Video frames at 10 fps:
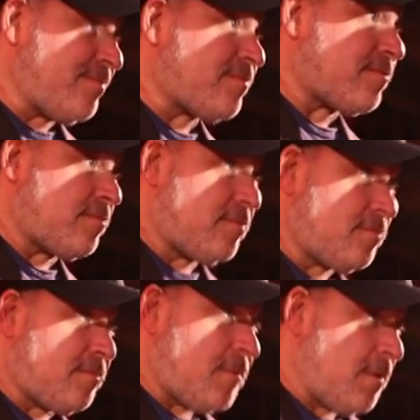which
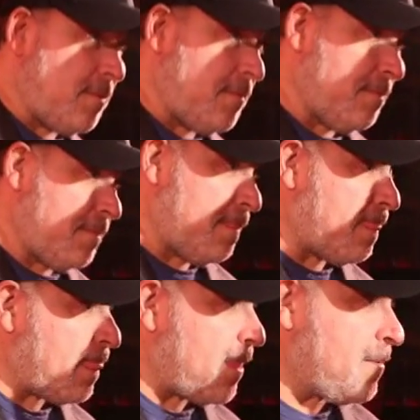
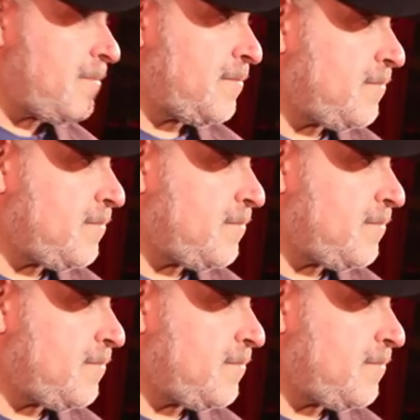has a lot of